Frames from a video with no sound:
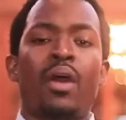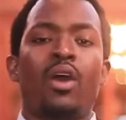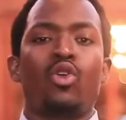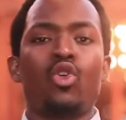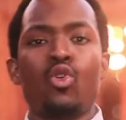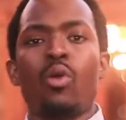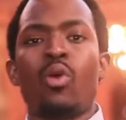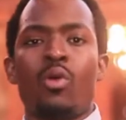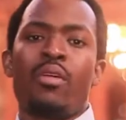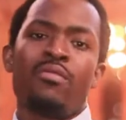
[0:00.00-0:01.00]
about who or
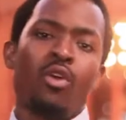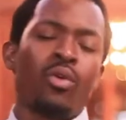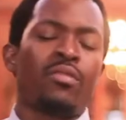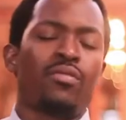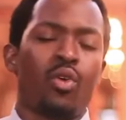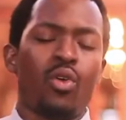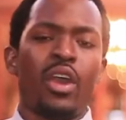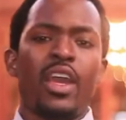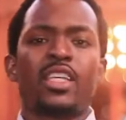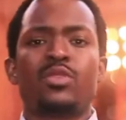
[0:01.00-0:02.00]
what we're voting
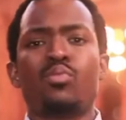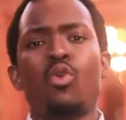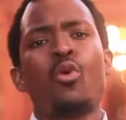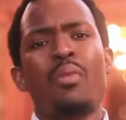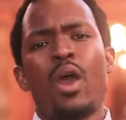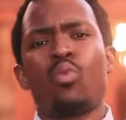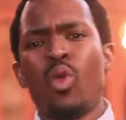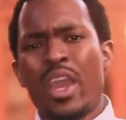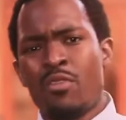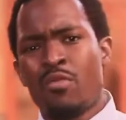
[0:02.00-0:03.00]
for. It's more
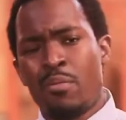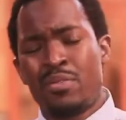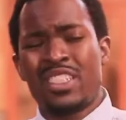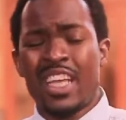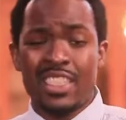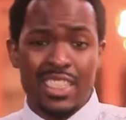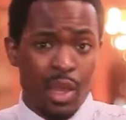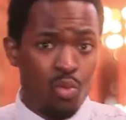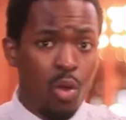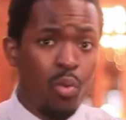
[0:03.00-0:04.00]
about what it
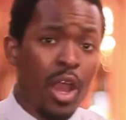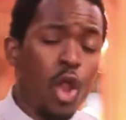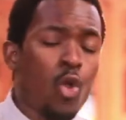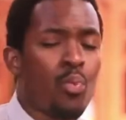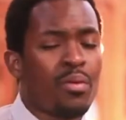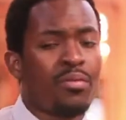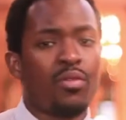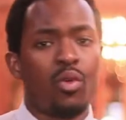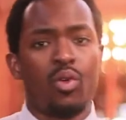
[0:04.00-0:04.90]
represents and what we're hoping